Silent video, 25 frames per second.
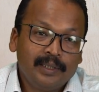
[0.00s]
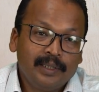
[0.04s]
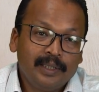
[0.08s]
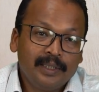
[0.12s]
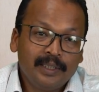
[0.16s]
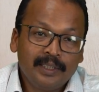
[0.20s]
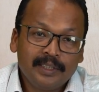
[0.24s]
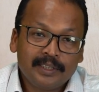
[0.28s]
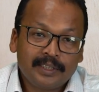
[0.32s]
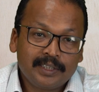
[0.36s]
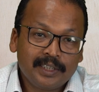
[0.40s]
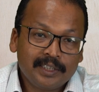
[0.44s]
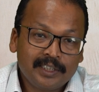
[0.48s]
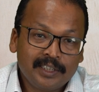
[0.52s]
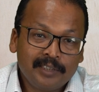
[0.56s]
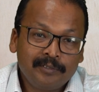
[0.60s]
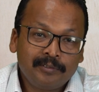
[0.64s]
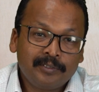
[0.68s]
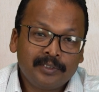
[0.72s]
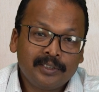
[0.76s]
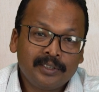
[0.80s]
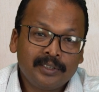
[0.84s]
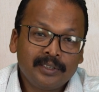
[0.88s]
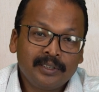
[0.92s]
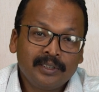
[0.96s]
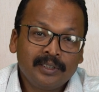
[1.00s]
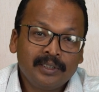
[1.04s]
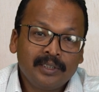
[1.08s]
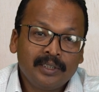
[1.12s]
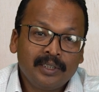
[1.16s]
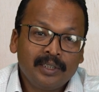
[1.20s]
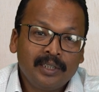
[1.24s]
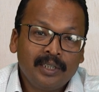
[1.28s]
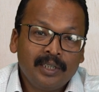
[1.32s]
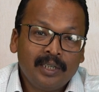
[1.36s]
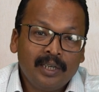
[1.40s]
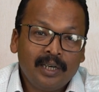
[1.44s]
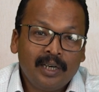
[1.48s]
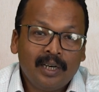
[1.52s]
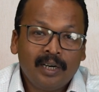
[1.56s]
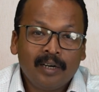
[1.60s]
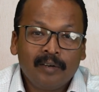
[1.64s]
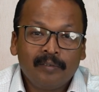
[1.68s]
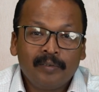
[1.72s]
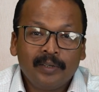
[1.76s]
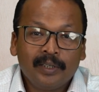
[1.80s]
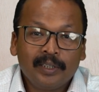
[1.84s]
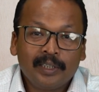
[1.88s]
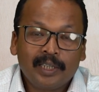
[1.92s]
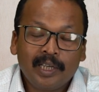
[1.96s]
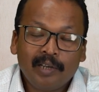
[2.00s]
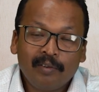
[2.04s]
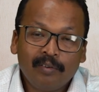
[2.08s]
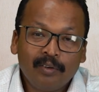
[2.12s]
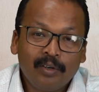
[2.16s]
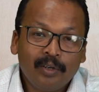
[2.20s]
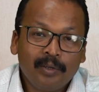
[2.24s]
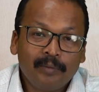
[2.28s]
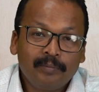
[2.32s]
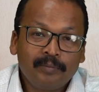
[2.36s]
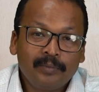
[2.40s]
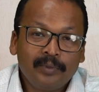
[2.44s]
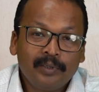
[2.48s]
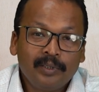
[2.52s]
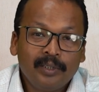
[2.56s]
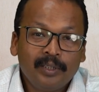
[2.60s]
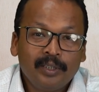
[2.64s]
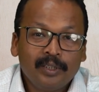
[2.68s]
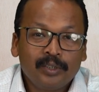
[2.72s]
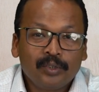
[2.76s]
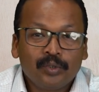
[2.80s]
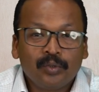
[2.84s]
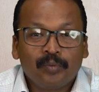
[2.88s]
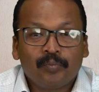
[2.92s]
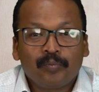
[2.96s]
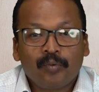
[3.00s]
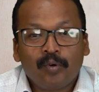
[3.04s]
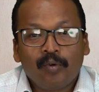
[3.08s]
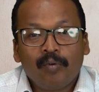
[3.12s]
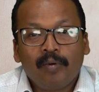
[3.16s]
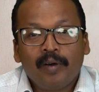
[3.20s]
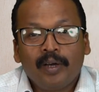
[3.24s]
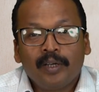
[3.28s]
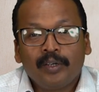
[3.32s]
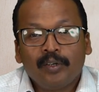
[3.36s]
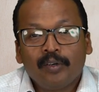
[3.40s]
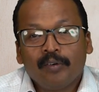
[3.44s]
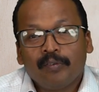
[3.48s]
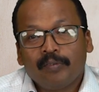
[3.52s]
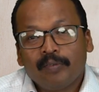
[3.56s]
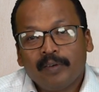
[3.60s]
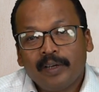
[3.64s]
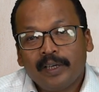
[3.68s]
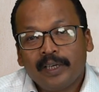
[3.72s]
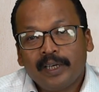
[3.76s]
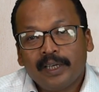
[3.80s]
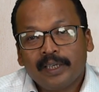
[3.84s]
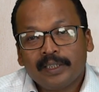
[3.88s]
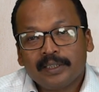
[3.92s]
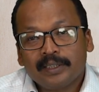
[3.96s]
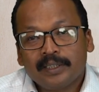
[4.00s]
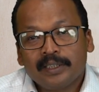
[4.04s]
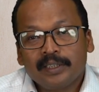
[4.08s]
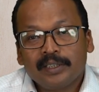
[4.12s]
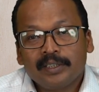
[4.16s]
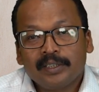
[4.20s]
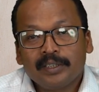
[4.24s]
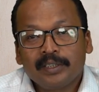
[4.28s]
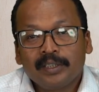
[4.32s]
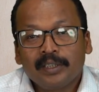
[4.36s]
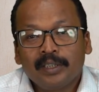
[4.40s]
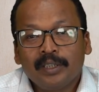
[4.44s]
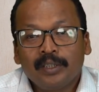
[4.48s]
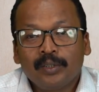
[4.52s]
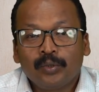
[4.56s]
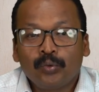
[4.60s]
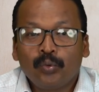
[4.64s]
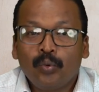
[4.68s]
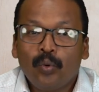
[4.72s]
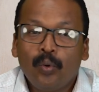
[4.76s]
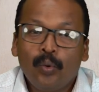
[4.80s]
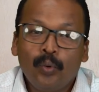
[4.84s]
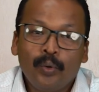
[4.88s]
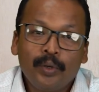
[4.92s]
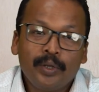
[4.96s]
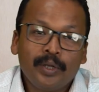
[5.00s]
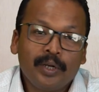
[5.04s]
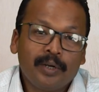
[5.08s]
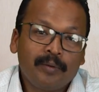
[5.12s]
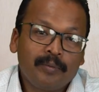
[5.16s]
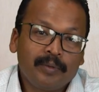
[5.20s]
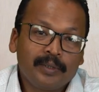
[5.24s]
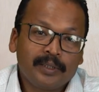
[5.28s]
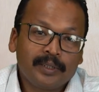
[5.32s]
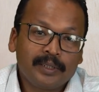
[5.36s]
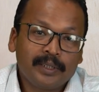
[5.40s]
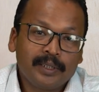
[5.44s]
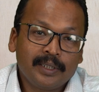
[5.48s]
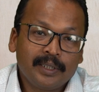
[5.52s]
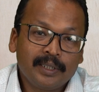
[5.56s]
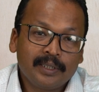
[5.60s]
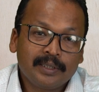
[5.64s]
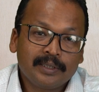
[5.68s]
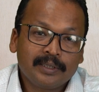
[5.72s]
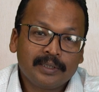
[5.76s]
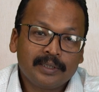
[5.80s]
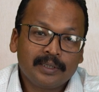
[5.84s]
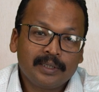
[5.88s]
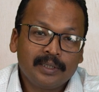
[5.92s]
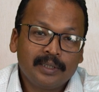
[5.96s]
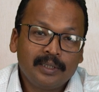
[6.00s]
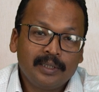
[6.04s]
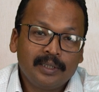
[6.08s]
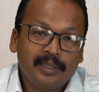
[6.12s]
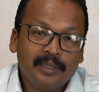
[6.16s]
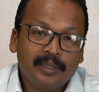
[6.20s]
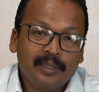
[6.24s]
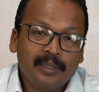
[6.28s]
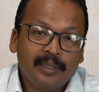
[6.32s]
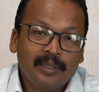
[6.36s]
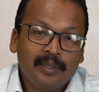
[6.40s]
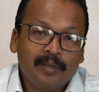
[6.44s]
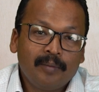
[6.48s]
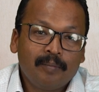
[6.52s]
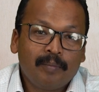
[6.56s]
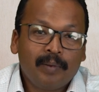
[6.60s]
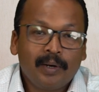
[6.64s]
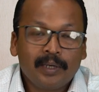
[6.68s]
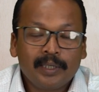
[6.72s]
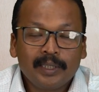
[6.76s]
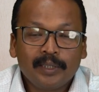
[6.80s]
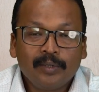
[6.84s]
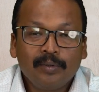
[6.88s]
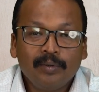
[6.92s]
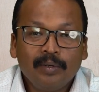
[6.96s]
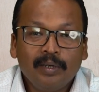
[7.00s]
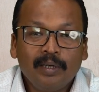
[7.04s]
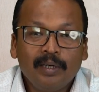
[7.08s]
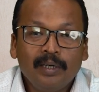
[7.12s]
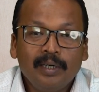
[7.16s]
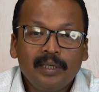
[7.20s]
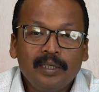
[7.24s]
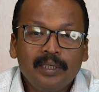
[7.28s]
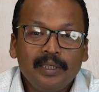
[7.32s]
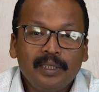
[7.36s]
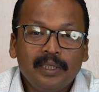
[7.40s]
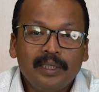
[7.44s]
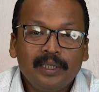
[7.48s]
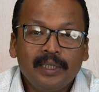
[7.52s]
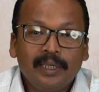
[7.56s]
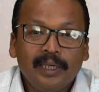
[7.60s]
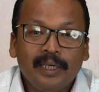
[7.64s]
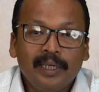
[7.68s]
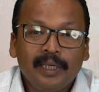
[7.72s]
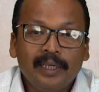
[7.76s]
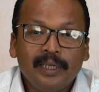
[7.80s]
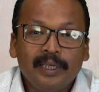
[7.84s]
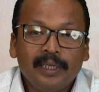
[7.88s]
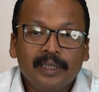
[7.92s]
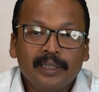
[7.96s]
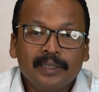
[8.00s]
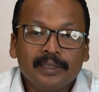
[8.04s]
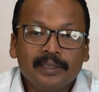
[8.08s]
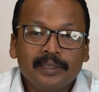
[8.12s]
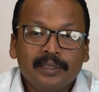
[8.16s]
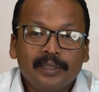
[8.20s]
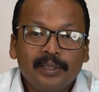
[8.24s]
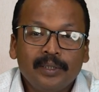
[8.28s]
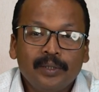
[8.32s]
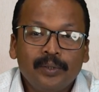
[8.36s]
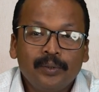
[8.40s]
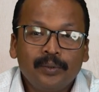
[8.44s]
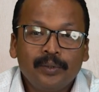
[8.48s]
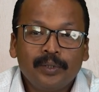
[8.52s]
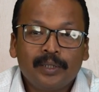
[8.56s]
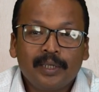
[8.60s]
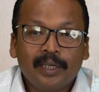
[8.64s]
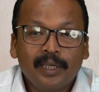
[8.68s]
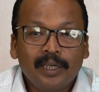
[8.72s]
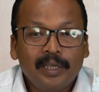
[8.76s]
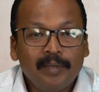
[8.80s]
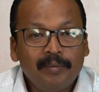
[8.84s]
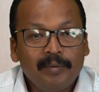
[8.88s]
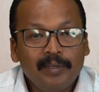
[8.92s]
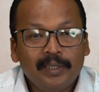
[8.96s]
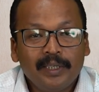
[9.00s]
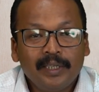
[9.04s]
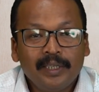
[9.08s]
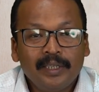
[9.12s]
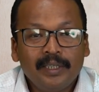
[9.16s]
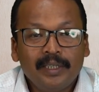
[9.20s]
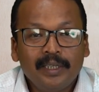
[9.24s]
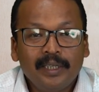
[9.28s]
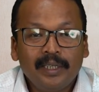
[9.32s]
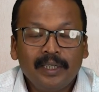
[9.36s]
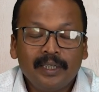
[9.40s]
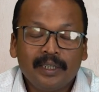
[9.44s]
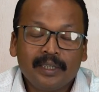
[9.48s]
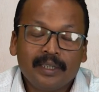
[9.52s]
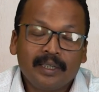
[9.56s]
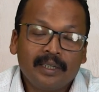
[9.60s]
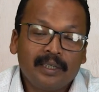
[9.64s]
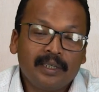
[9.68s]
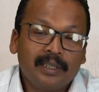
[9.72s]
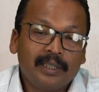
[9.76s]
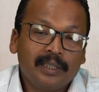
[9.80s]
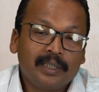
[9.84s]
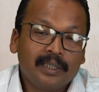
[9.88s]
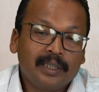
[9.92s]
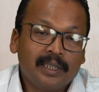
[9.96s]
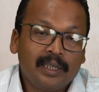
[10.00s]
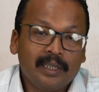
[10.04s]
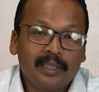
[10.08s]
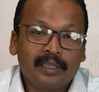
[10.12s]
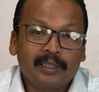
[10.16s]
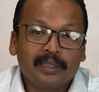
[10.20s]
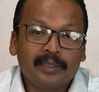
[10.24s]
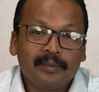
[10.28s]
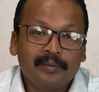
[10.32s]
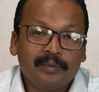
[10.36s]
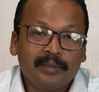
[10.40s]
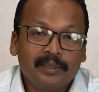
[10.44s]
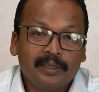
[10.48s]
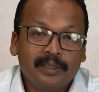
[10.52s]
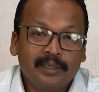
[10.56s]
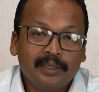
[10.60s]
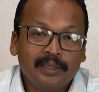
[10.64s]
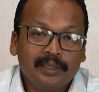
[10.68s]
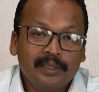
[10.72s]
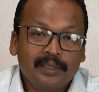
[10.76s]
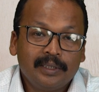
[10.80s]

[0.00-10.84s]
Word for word: Initiatives are being developed to provide offline access to OER materials, particularly in areas with limited internet connectivity,